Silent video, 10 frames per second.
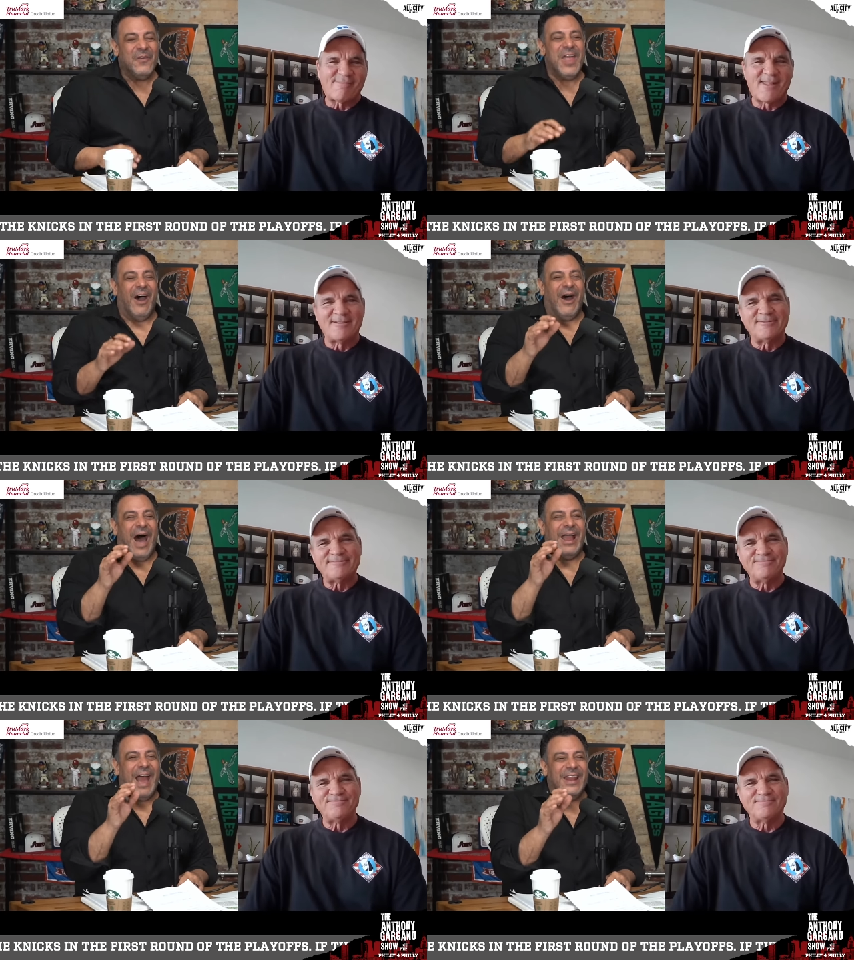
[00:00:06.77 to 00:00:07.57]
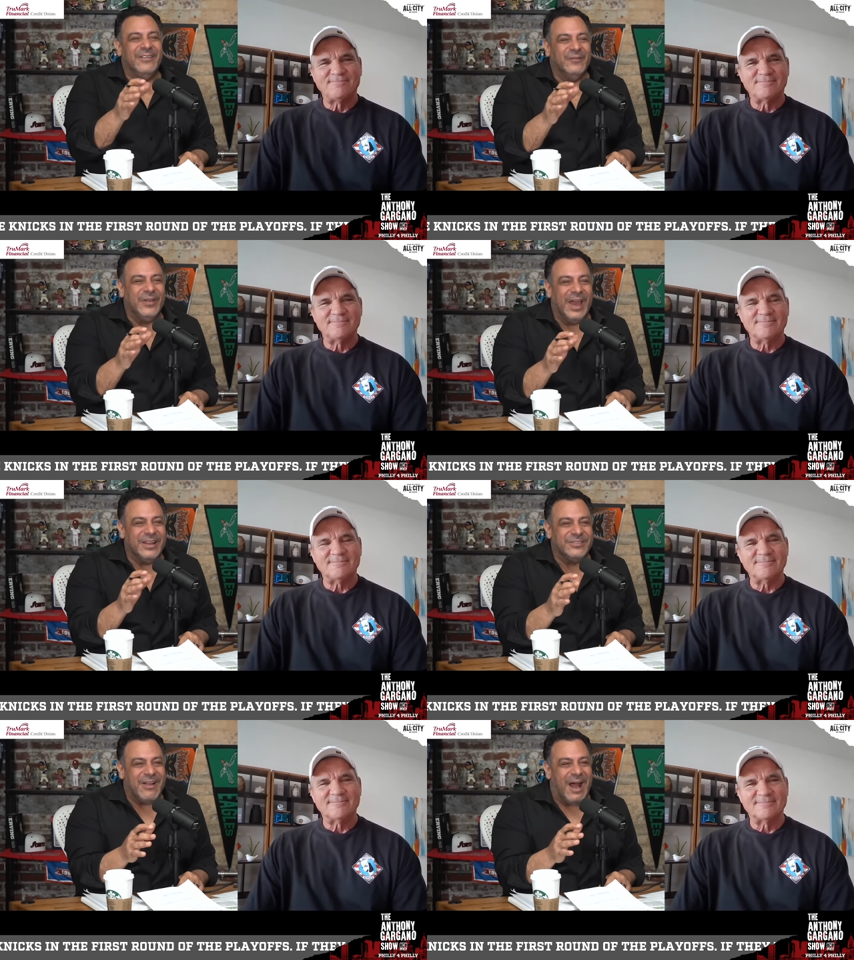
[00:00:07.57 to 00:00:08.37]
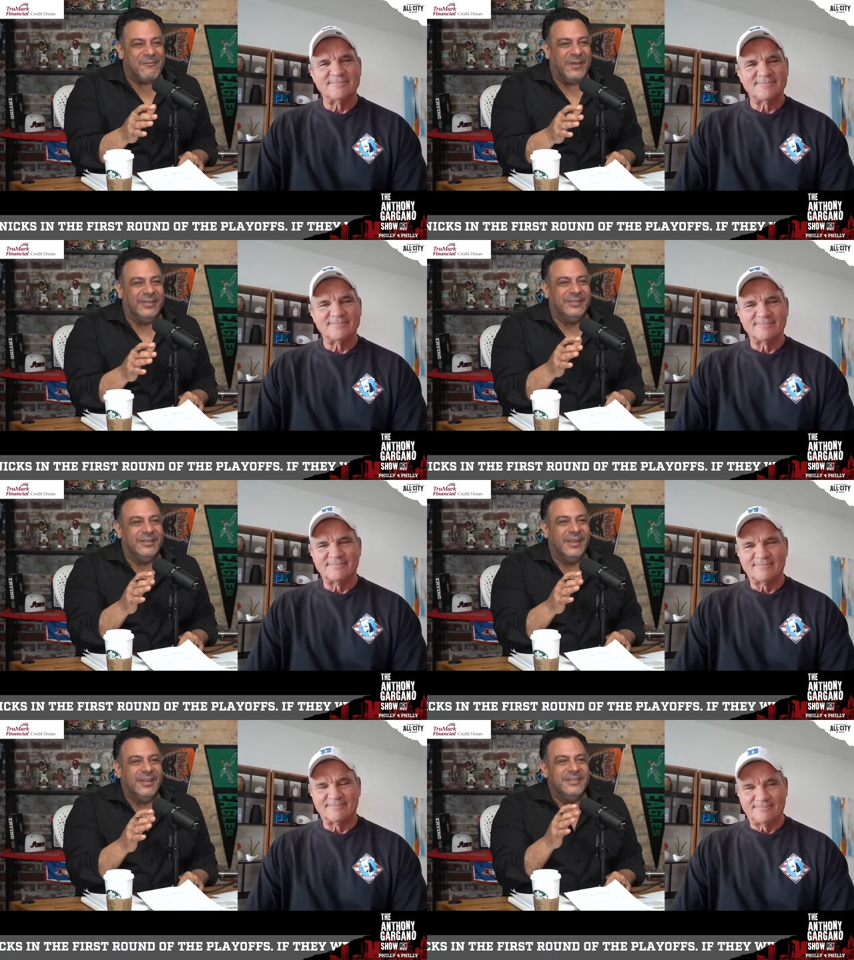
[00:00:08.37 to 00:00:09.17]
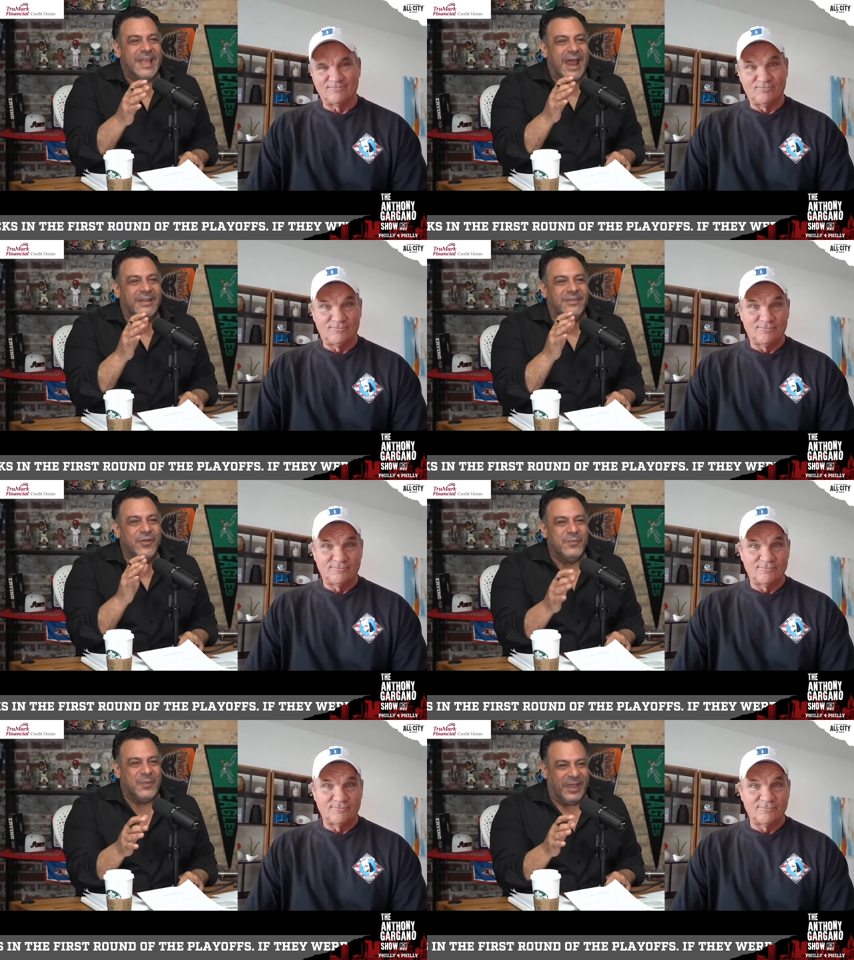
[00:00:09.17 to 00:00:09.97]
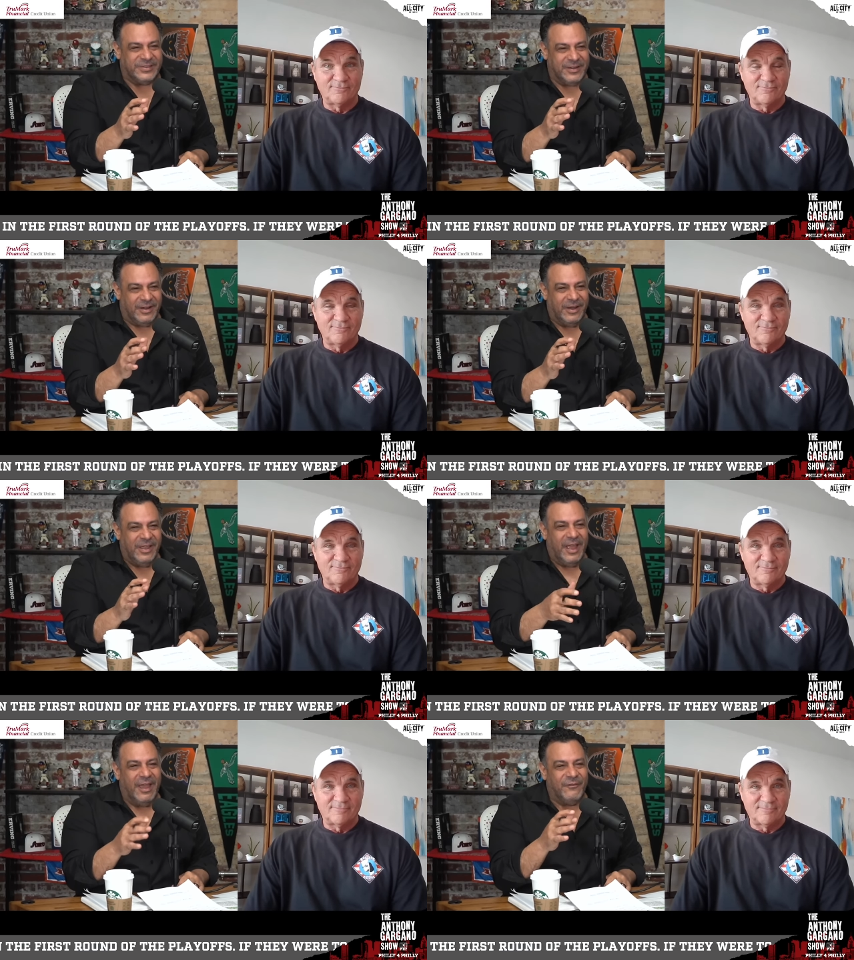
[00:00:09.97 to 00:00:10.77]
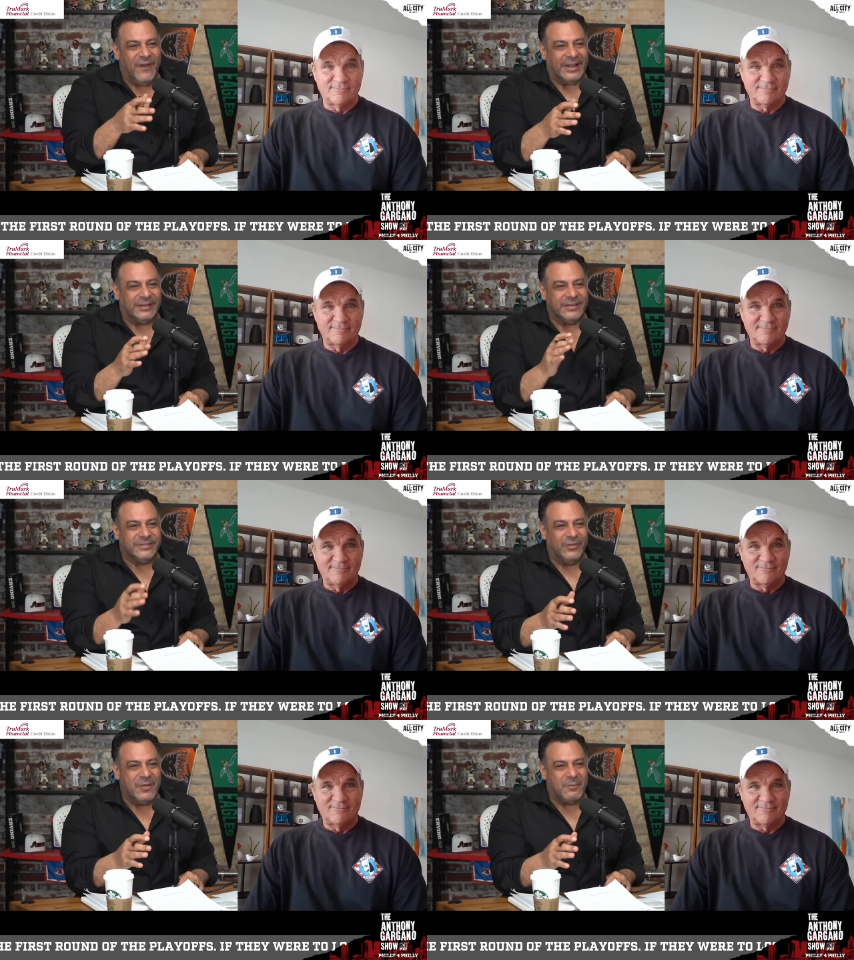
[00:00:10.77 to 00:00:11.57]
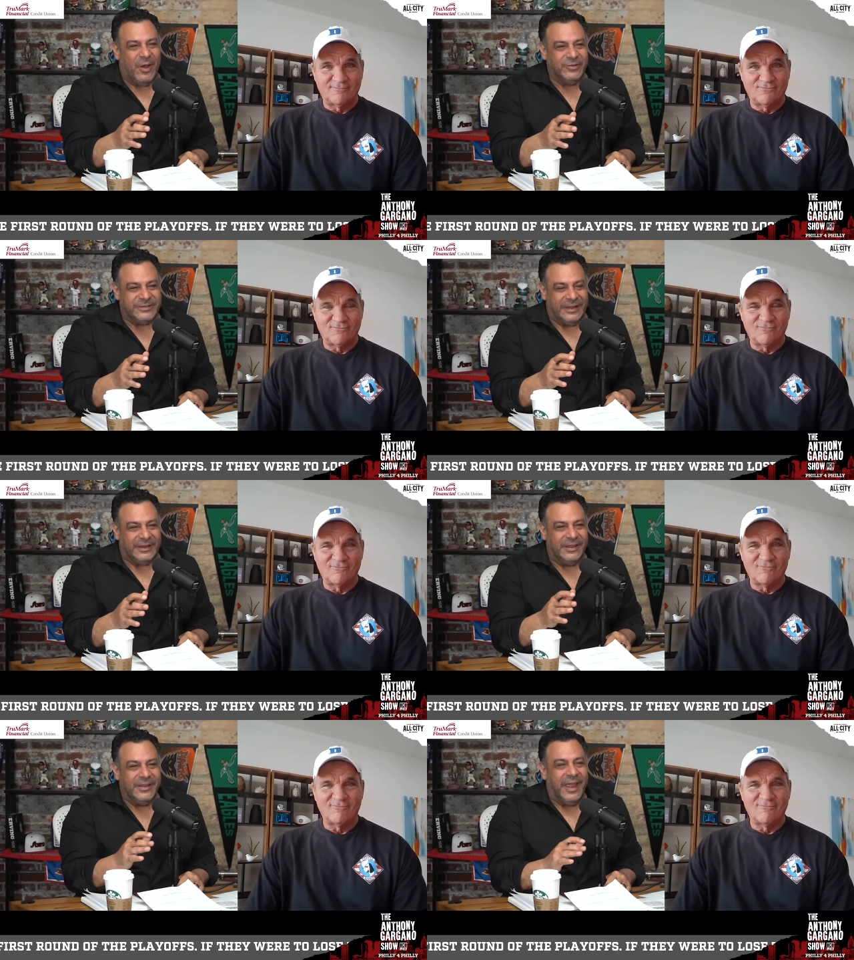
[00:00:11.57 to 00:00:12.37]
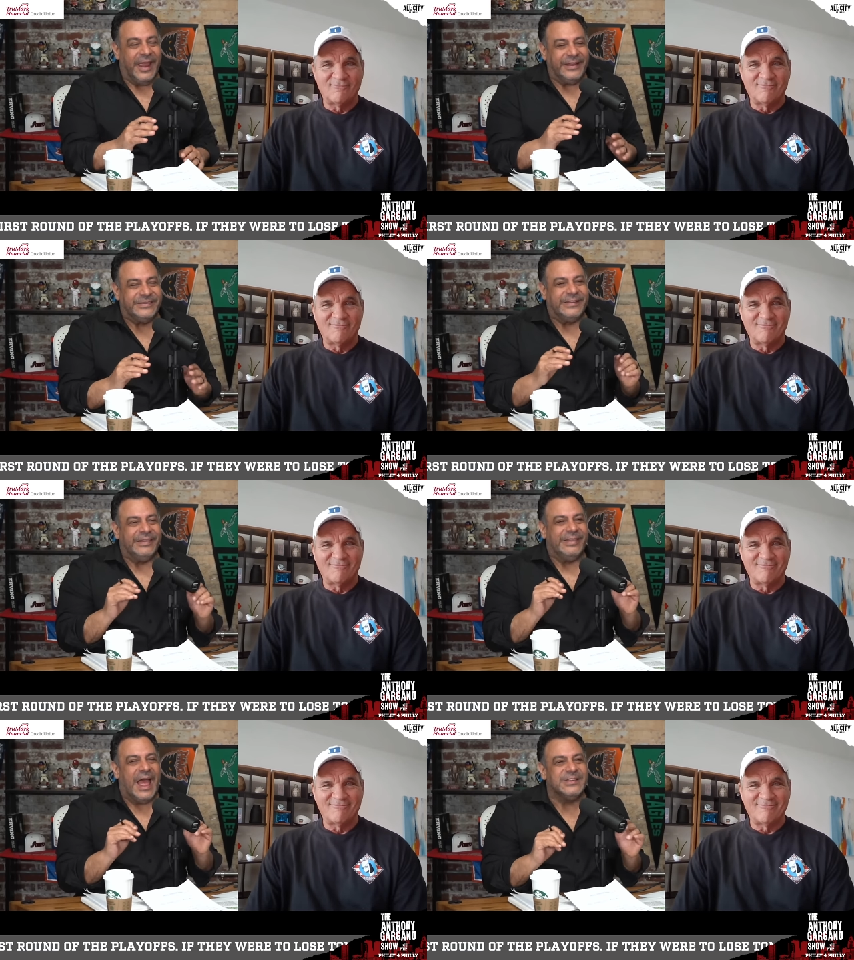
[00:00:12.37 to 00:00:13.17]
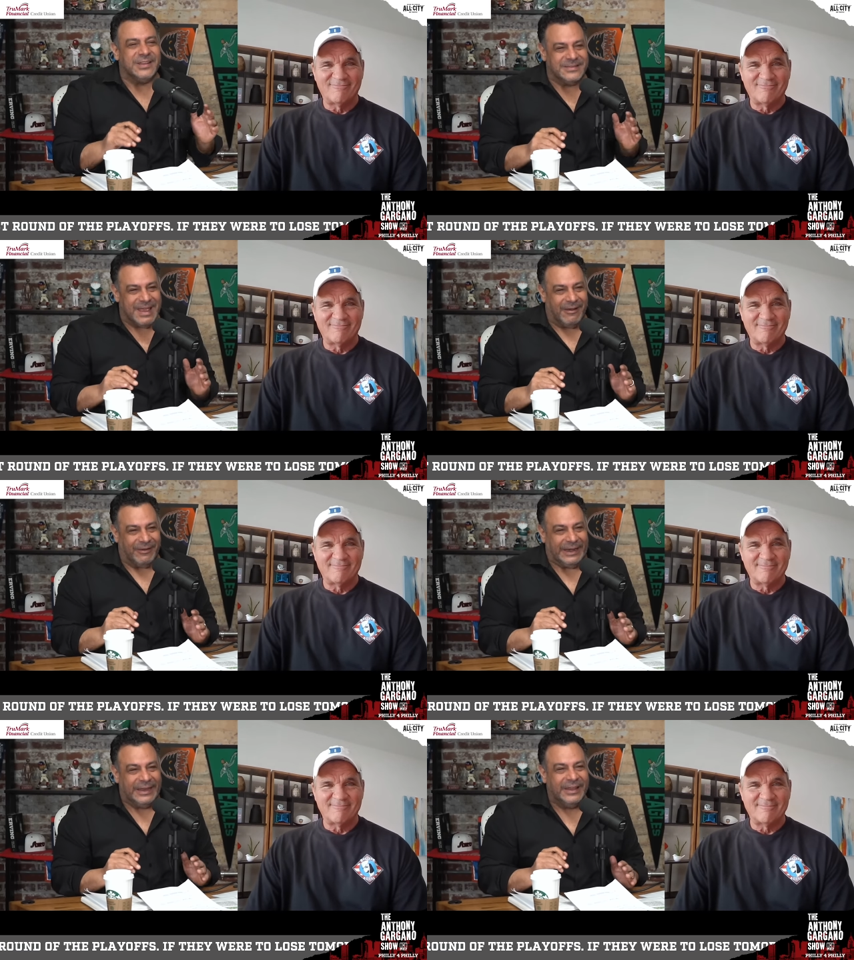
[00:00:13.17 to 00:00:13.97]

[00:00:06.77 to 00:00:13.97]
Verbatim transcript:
Speaker 1: No, I gotta. We gotta drop in that new picture. In fact, I saw you post it. It's legendary.